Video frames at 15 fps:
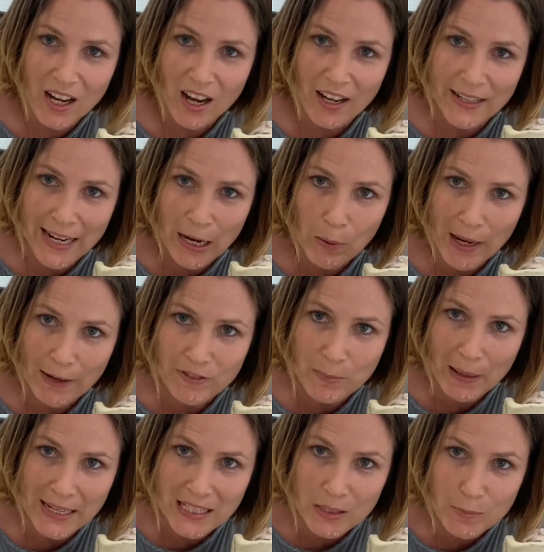Now I have to pay
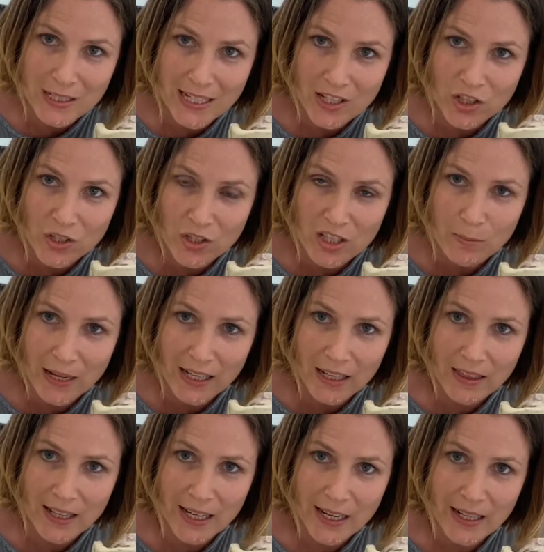some attention to the back of the
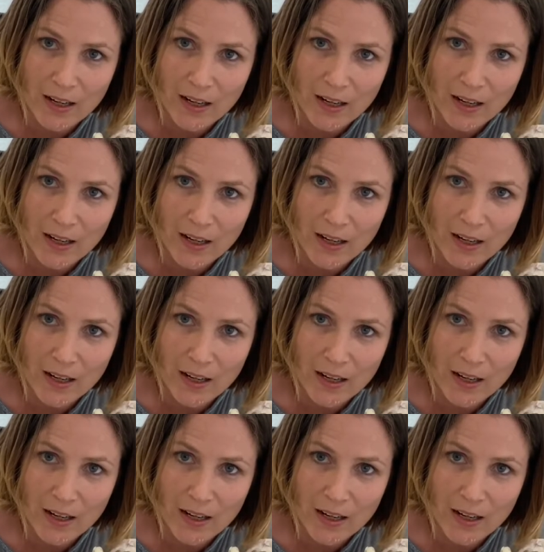head.